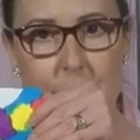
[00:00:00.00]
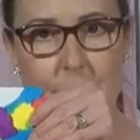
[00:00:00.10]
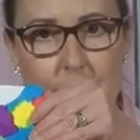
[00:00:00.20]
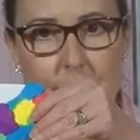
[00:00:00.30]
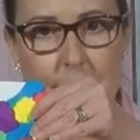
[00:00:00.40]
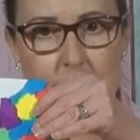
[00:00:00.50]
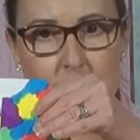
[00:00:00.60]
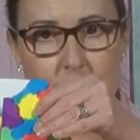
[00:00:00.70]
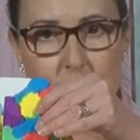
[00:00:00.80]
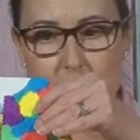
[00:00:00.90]
All right,
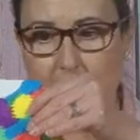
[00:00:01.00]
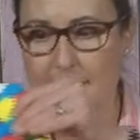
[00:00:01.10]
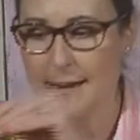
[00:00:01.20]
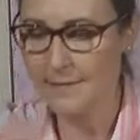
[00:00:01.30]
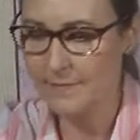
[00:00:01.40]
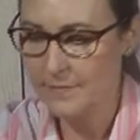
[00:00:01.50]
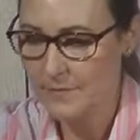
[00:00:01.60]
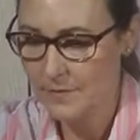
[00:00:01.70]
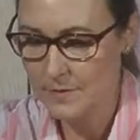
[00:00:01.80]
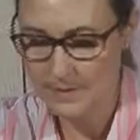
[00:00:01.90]
just like that.
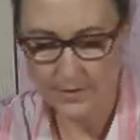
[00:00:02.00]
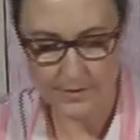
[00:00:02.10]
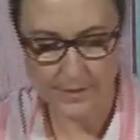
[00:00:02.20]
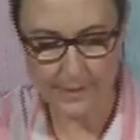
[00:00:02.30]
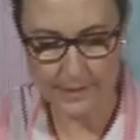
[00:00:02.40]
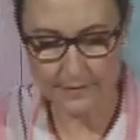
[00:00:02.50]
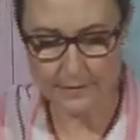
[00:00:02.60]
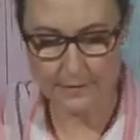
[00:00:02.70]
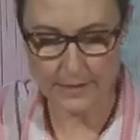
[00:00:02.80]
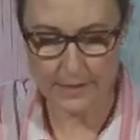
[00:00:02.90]
All right, so we're going to cut
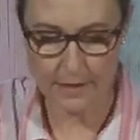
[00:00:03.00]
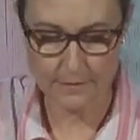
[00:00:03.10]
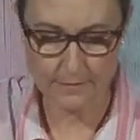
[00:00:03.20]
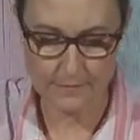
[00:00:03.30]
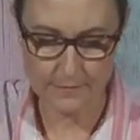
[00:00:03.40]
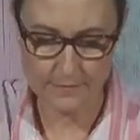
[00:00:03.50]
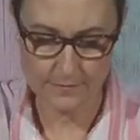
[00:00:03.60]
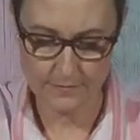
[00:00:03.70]
those off.